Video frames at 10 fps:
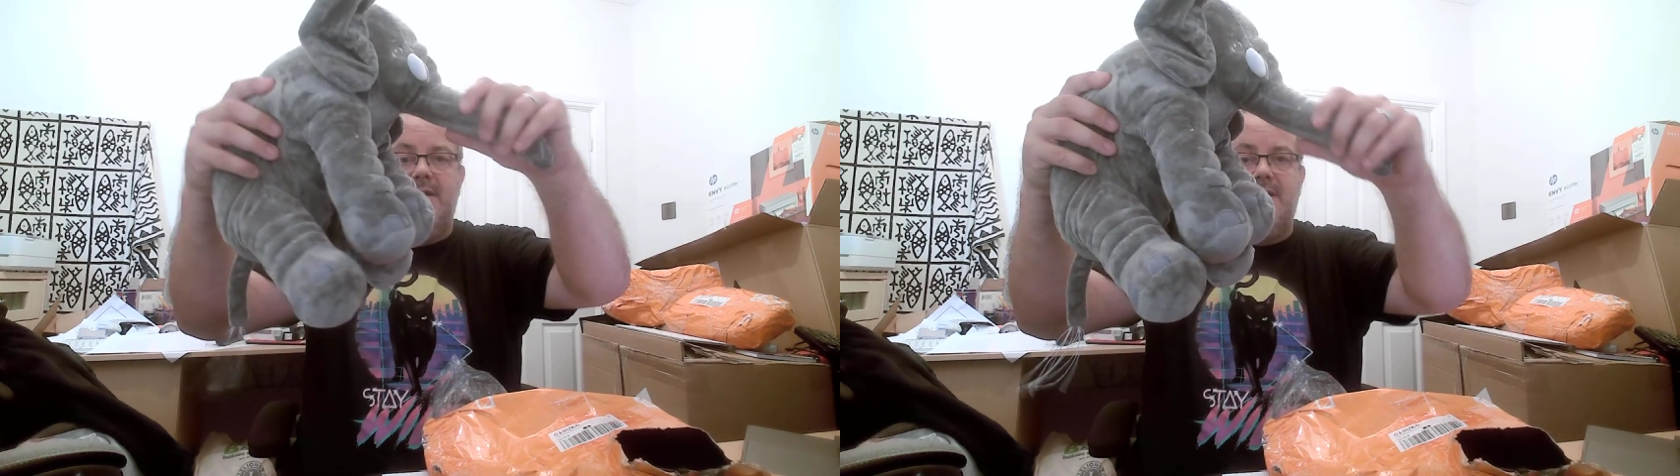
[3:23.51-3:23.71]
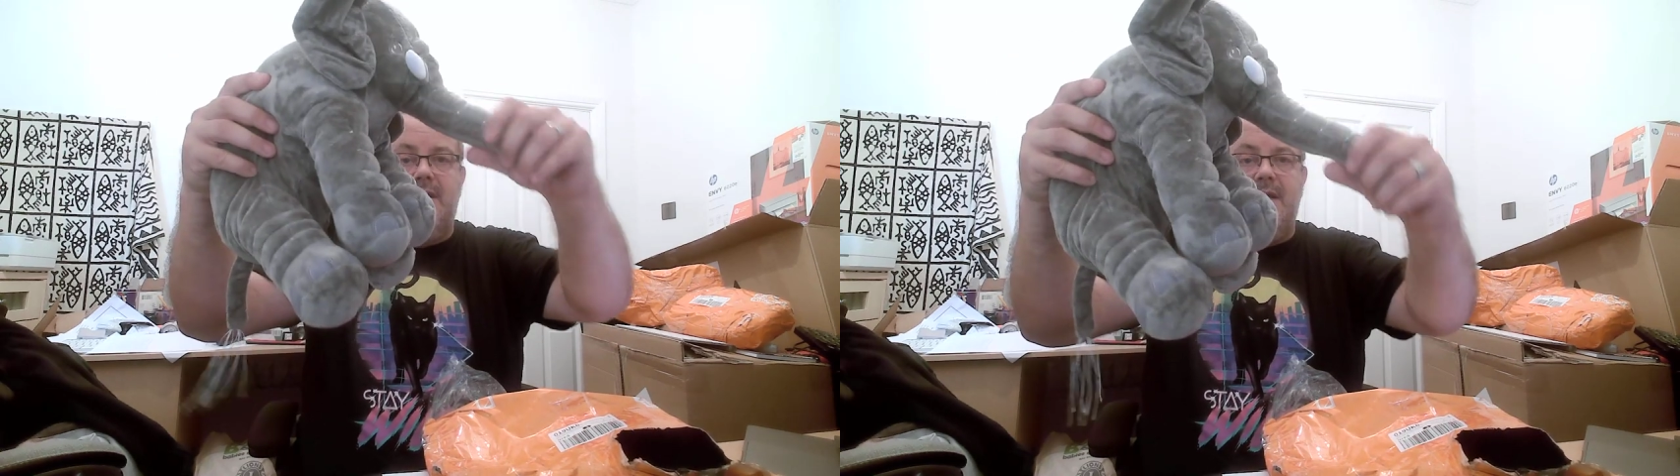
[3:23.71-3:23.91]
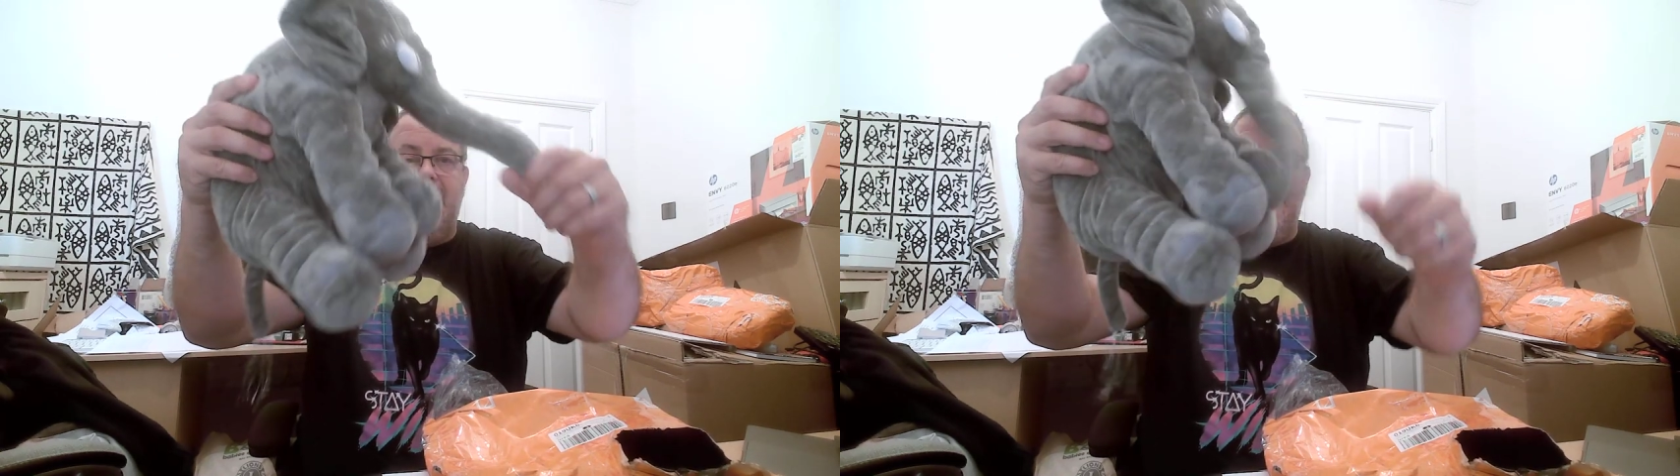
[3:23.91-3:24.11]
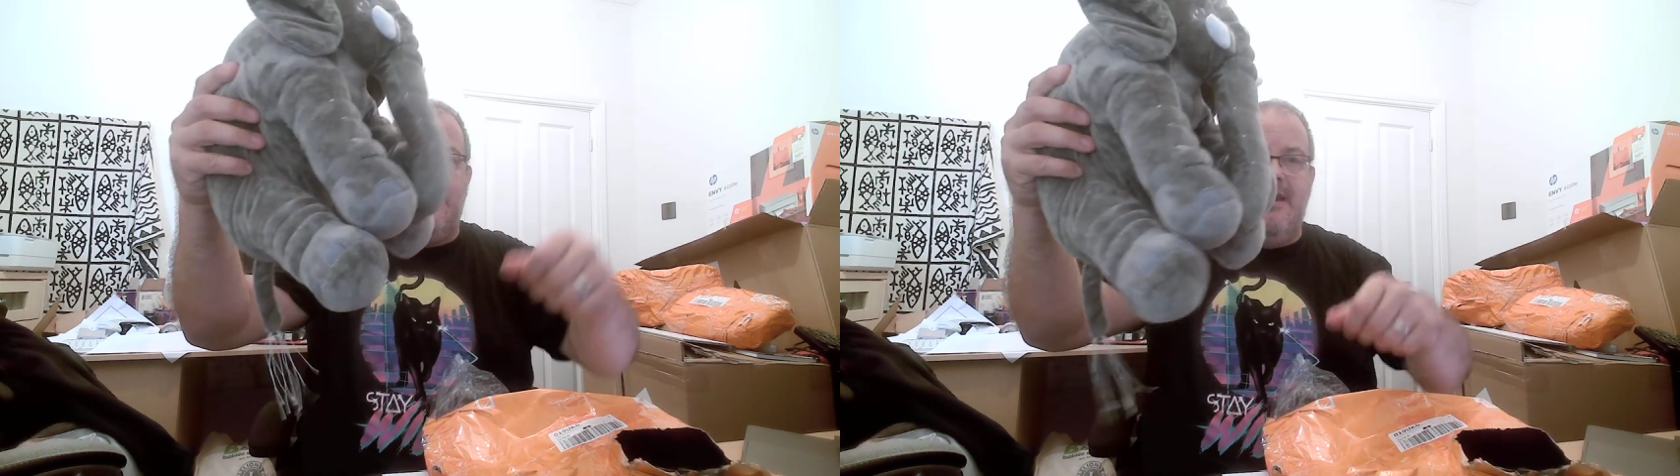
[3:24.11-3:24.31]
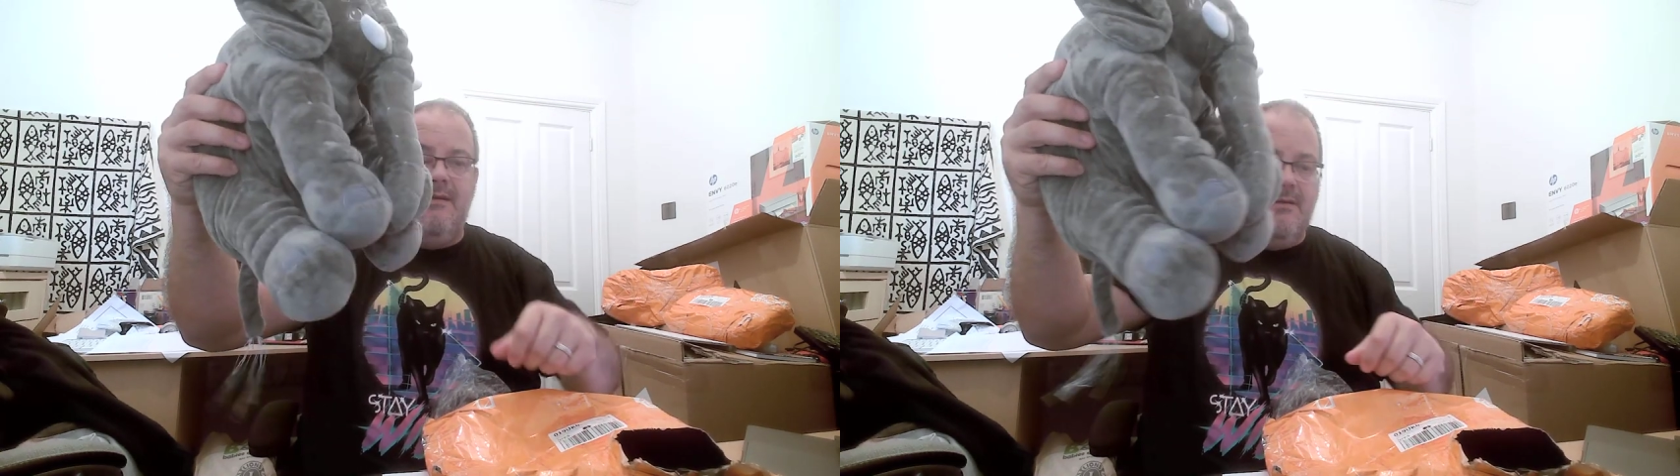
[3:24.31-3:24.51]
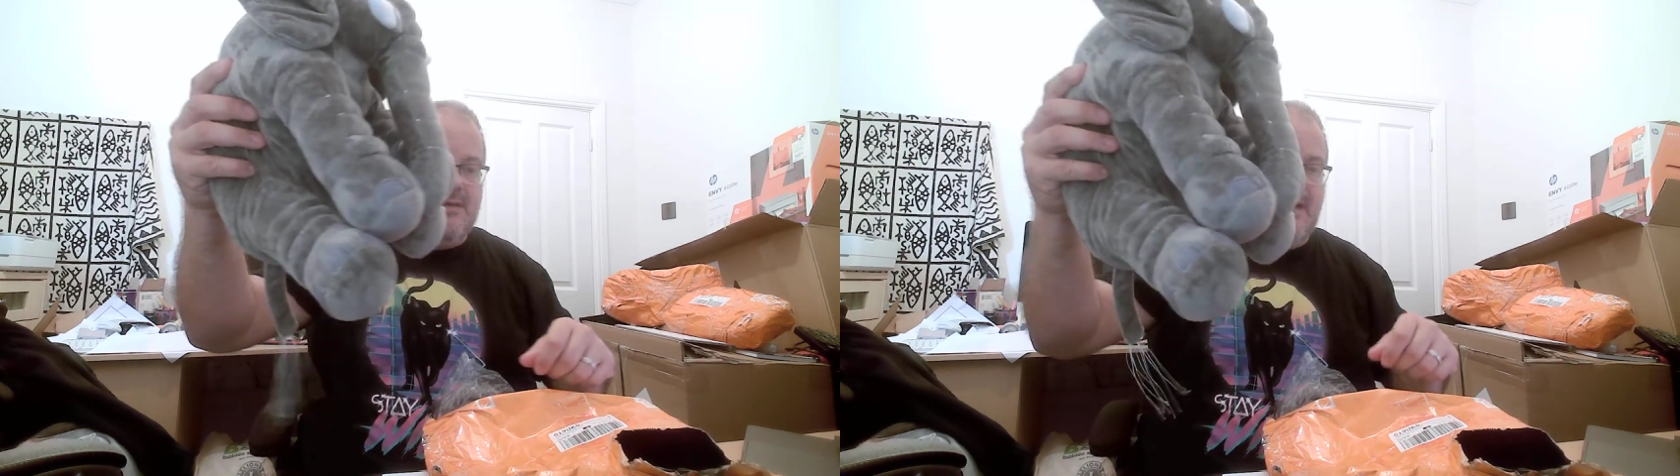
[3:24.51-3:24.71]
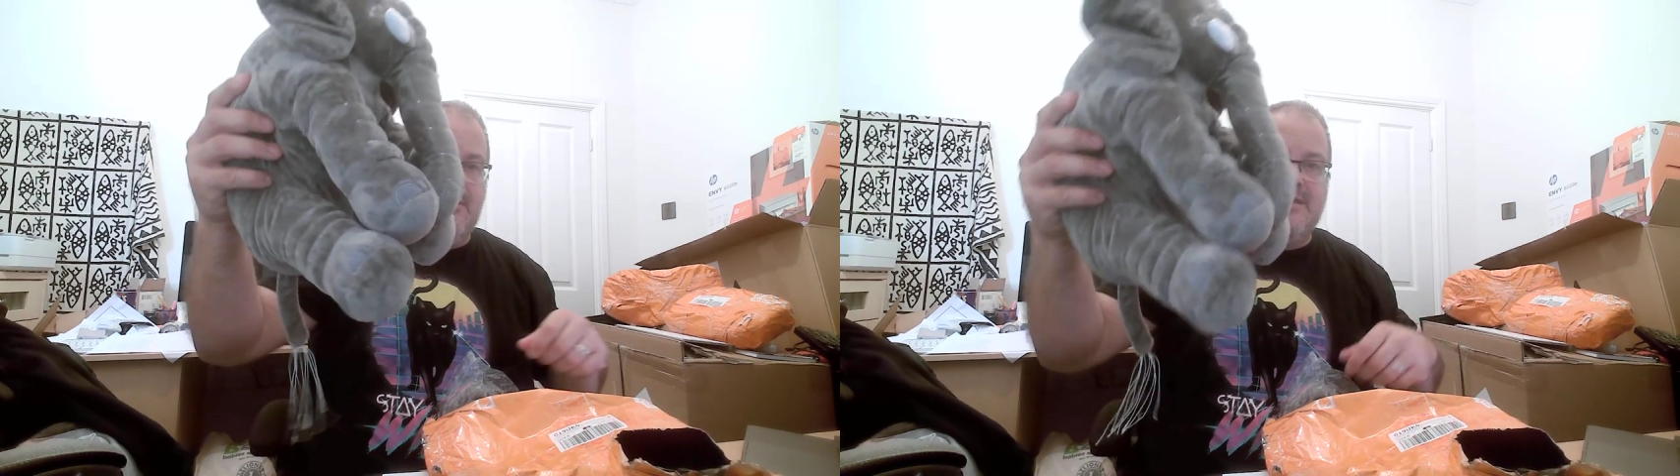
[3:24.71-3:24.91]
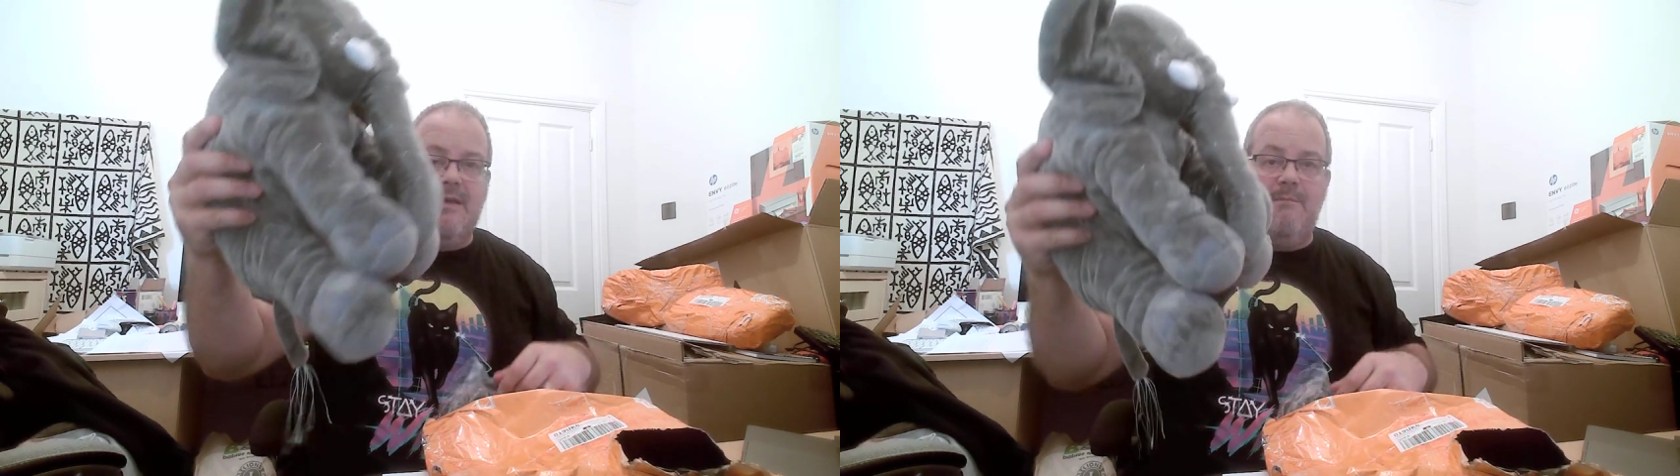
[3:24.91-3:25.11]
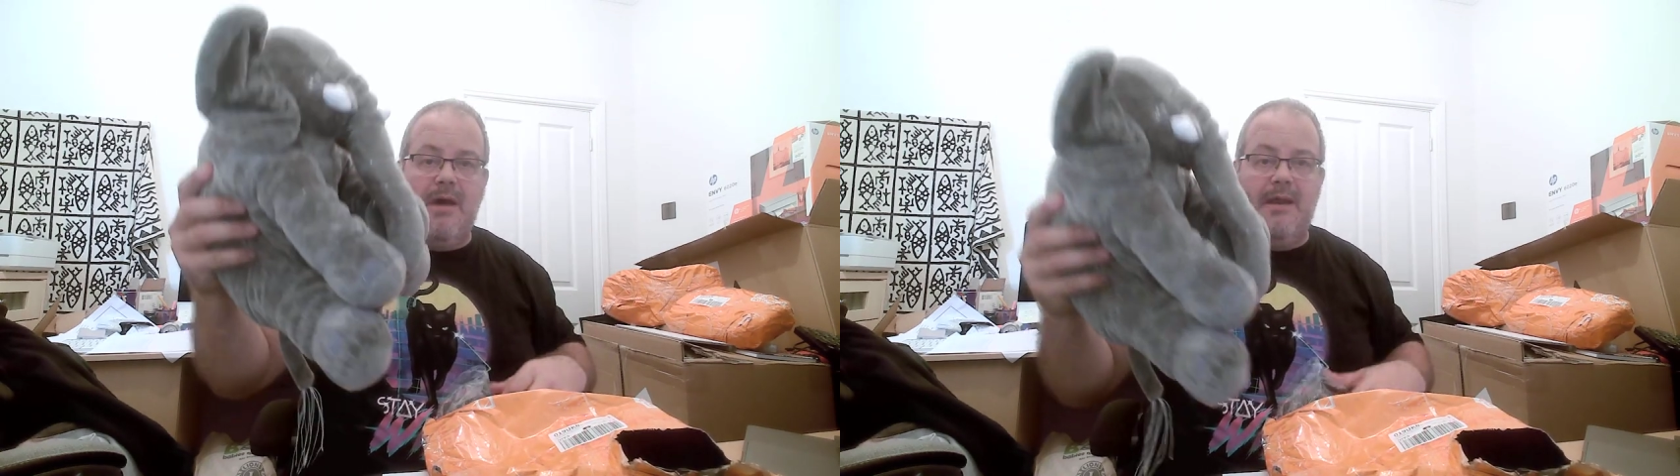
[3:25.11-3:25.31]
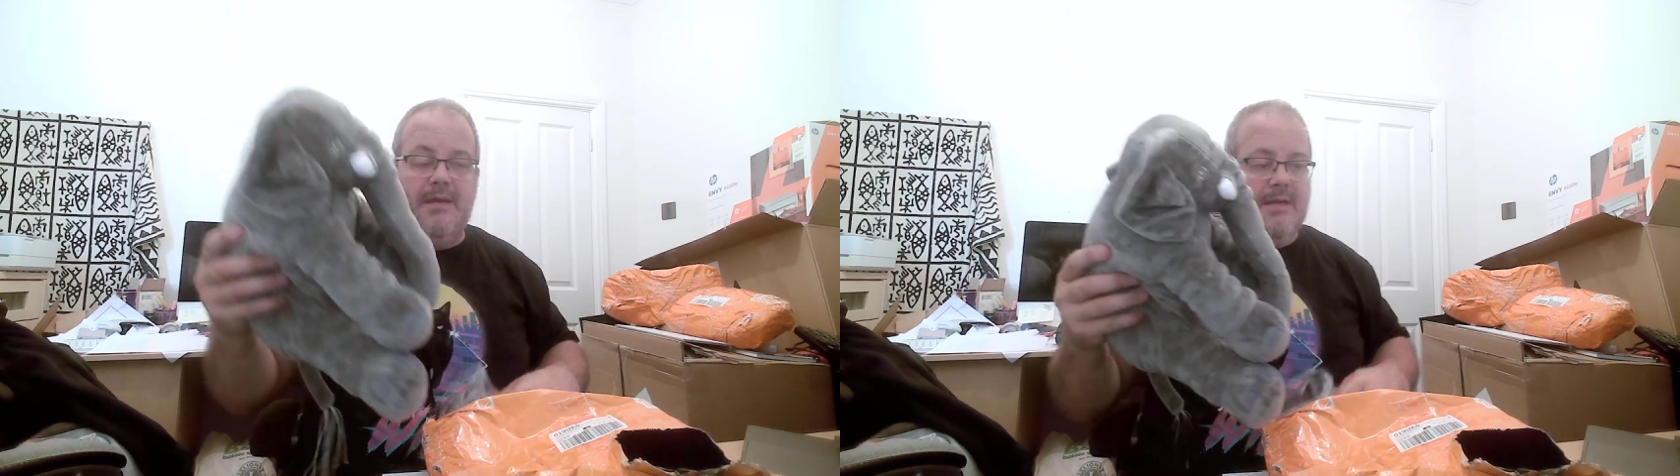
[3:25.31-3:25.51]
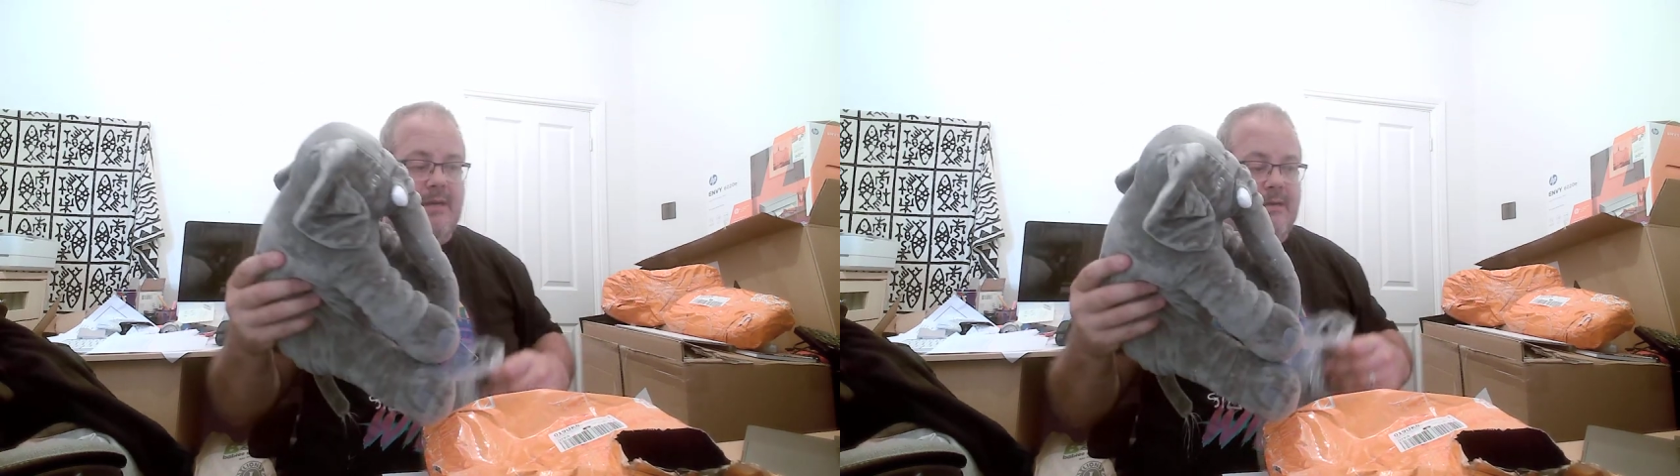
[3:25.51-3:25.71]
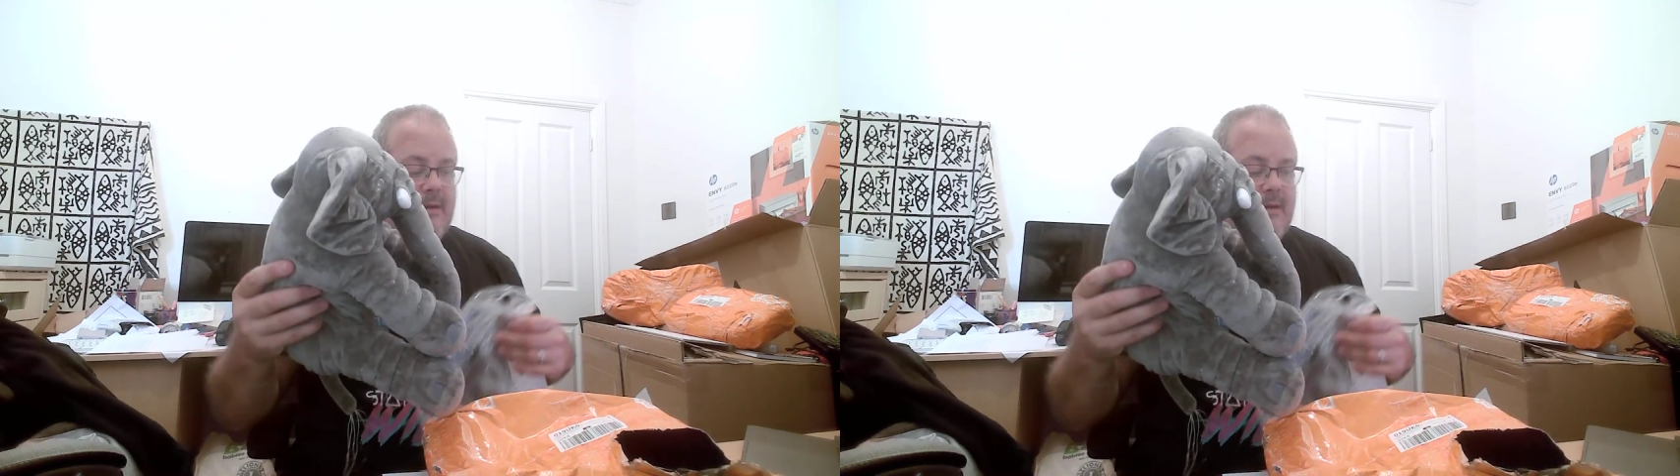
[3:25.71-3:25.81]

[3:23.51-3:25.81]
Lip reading: So yeah, again, so that was £7.18.